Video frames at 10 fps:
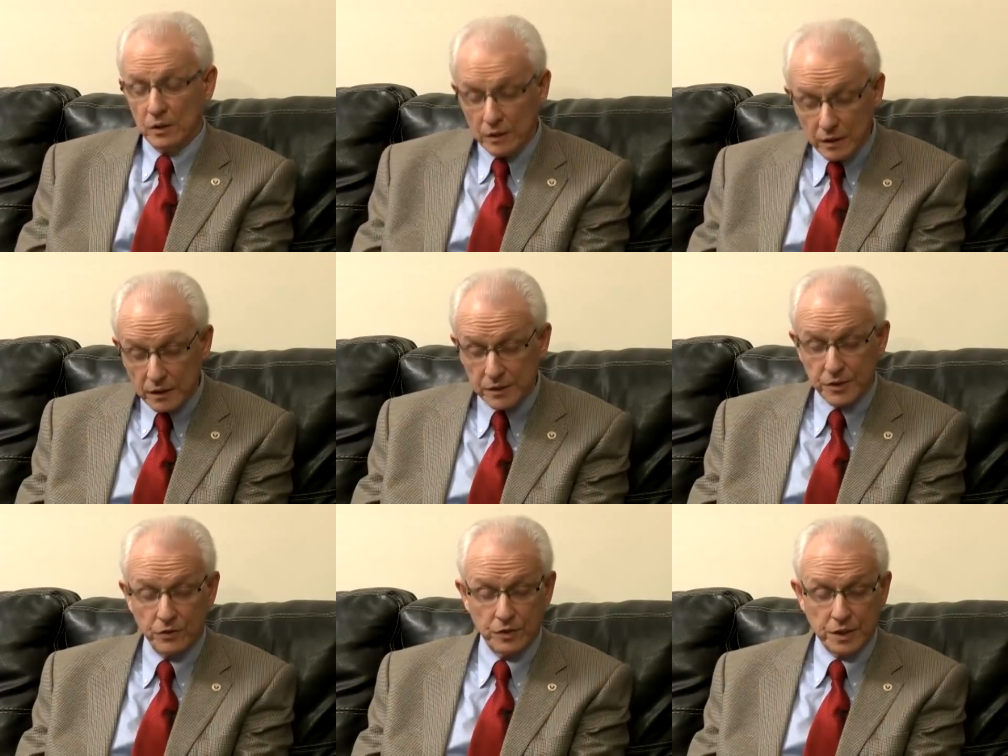Uh, the
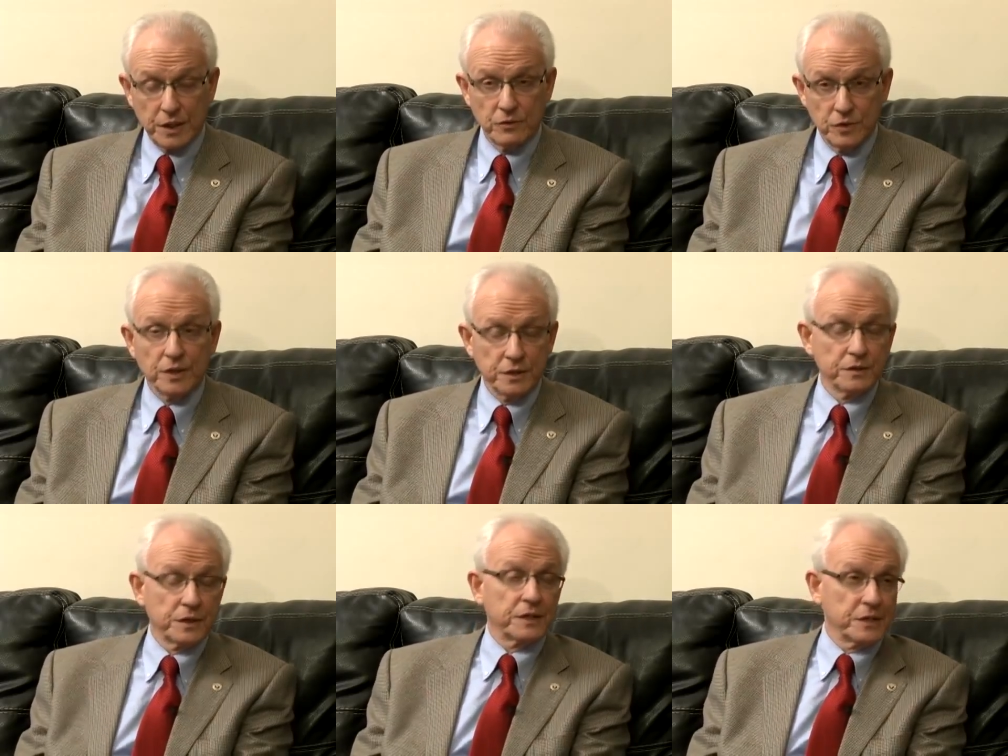Security Council
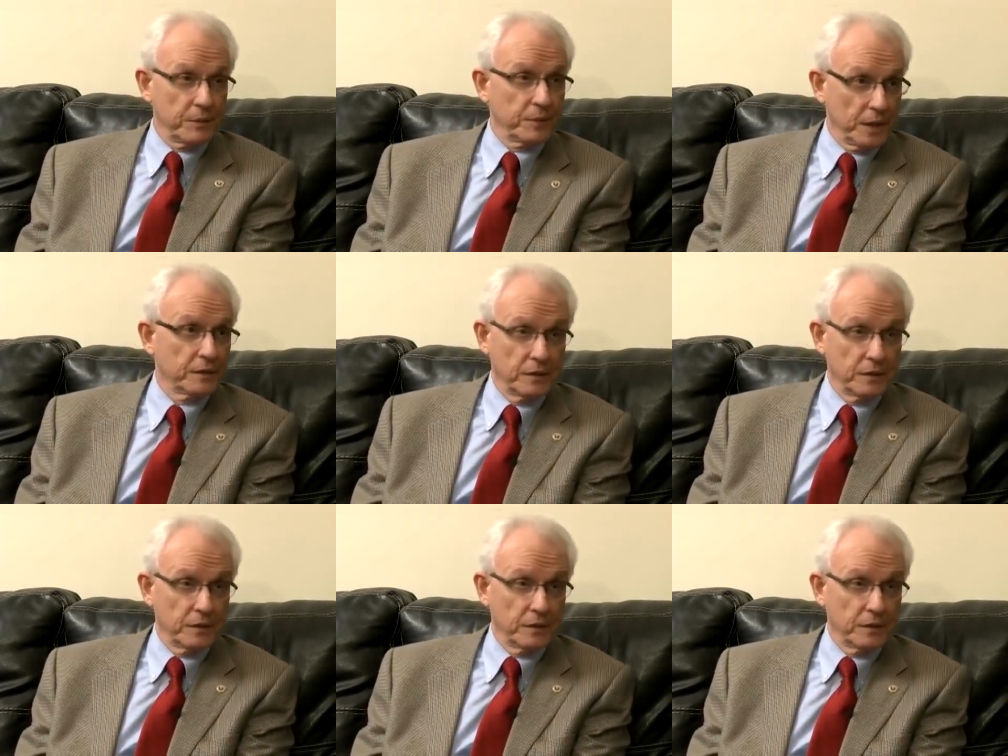didn't accept that.